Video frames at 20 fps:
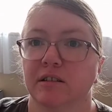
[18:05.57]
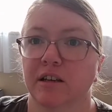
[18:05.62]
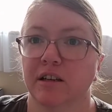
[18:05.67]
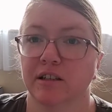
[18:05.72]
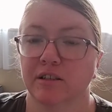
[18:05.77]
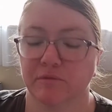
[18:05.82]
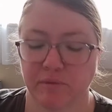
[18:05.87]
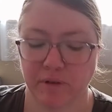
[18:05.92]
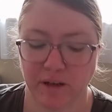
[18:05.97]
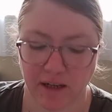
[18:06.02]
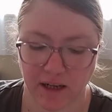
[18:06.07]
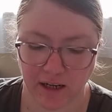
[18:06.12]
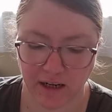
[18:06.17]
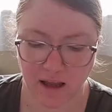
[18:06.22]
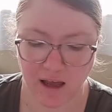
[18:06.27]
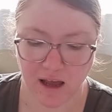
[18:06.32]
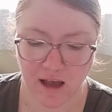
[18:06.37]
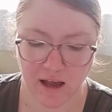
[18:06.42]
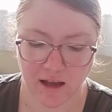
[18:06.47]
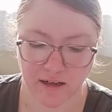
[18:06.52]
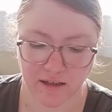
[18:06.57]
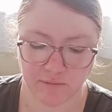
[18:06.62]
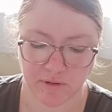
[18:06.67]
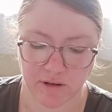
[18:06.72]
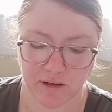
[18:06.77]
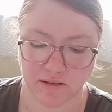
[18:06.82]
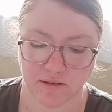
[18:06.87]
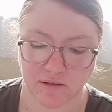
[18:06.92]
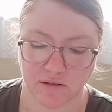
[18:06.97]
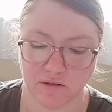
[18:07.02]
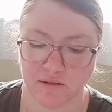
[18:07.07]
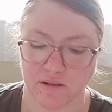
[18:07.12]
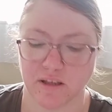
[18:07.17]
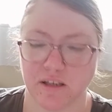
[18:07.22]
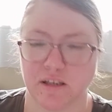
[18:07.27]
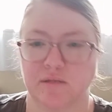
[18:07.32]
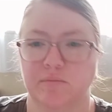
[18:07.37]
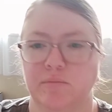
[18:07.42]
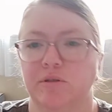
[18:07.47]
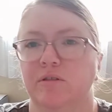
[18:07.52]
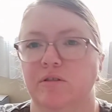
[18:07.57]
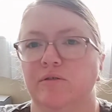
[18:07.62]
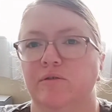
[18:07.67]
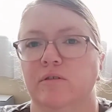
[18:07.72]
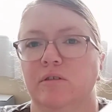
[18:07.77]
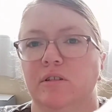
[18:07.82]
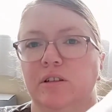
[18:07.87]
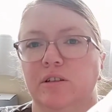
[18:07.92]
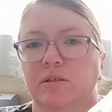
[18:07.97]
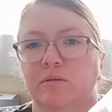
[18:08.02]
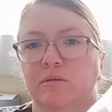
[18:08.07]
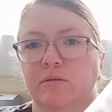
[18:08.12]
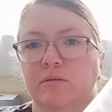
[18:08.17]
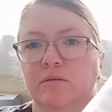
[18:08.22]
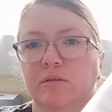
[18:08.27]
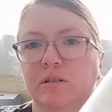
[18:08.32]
It's really large, but it's got these beautiful little